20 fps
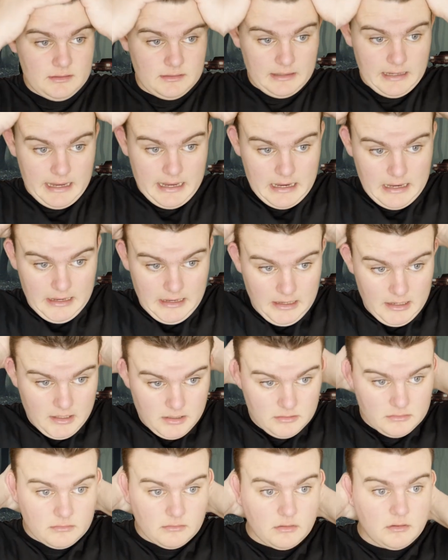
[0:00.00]

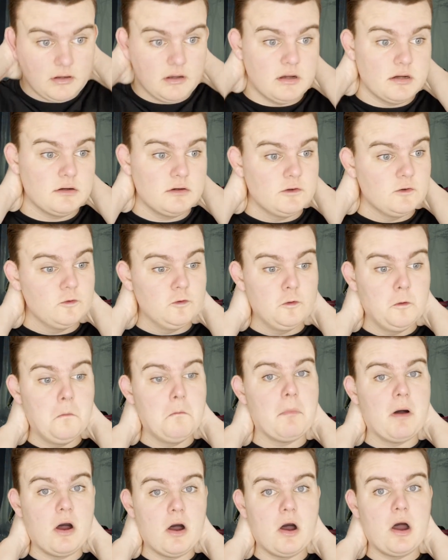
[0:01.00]
And oh
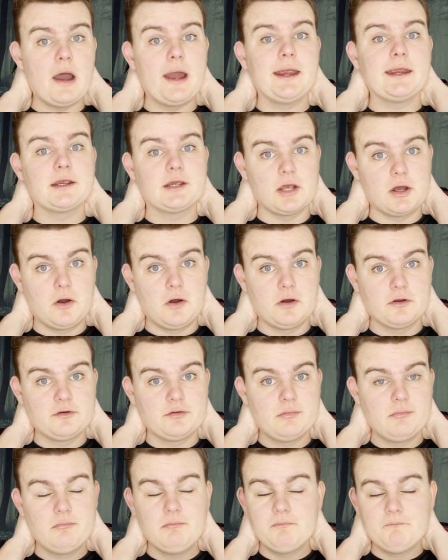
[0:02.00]
my god,
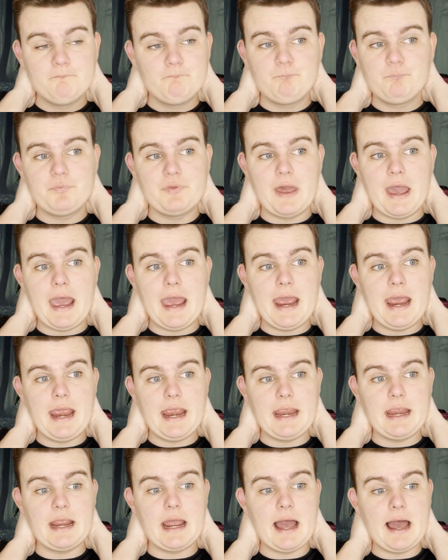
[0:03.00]

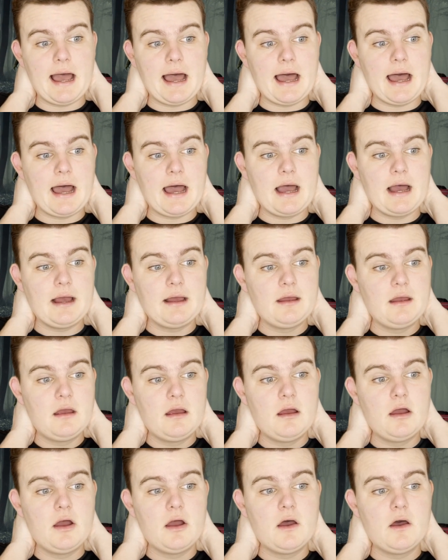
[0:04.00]
they are
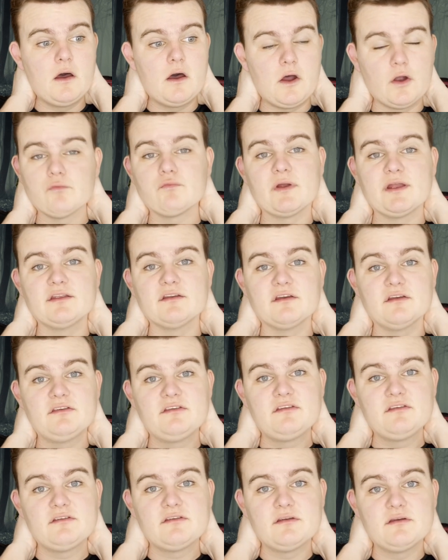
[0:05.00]

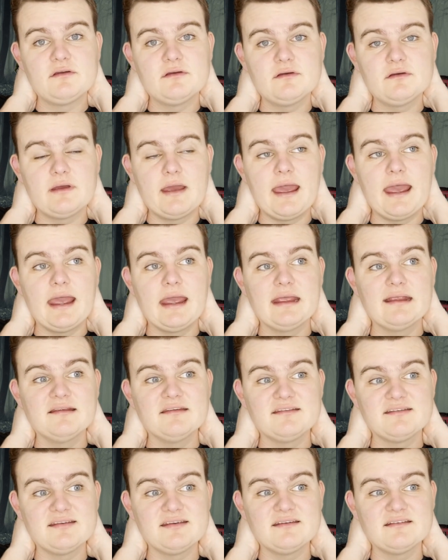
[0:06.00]
horrendous.
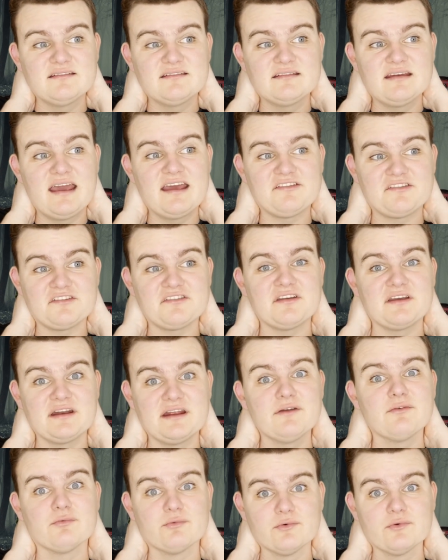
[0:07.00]
And as I said,
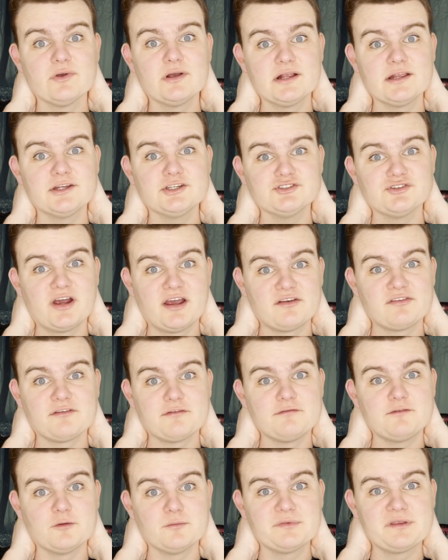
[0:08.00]
it really drags the
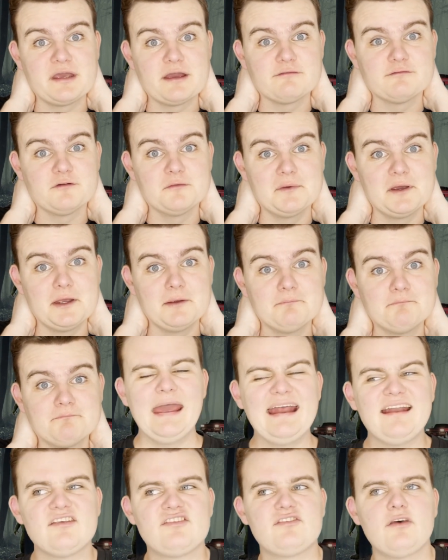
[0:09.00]
film down for me.
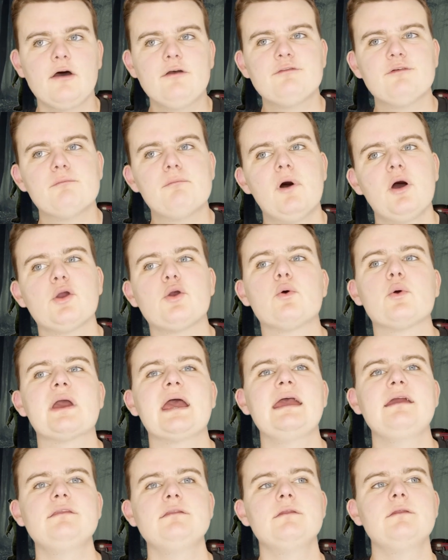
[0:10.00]
And aside from Michael
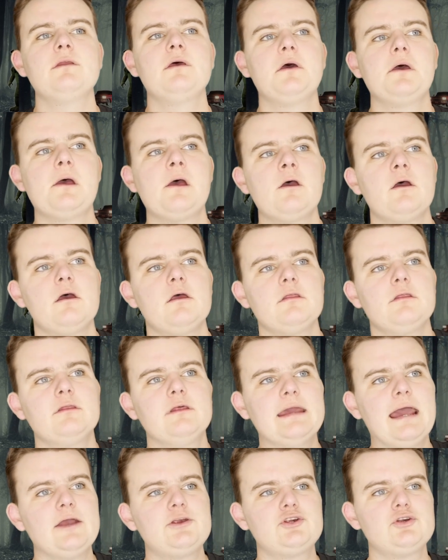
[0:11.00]
Keaton,
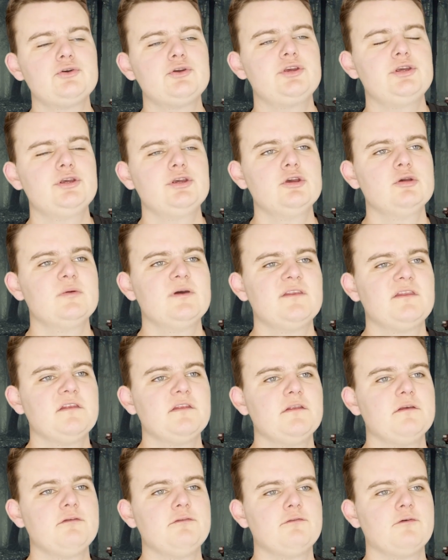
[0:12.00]
the actual humour that
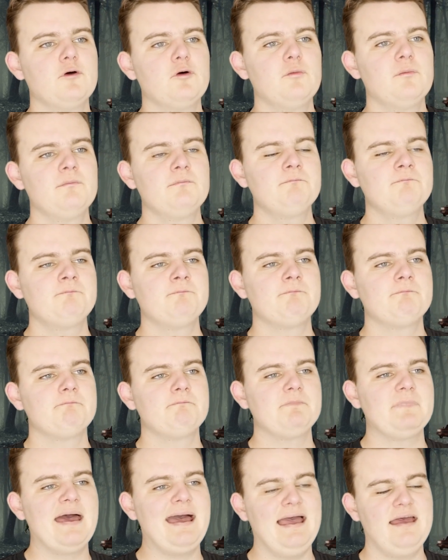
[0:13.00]
this film
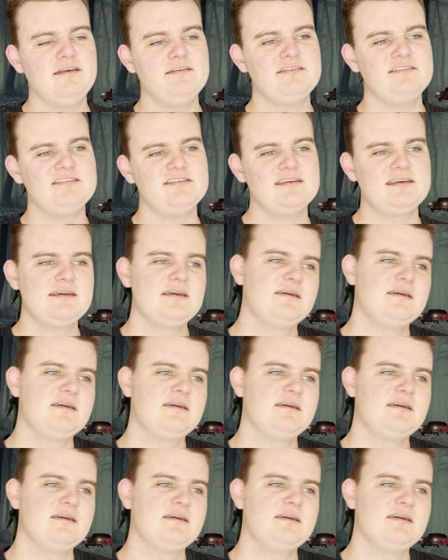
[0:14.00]
has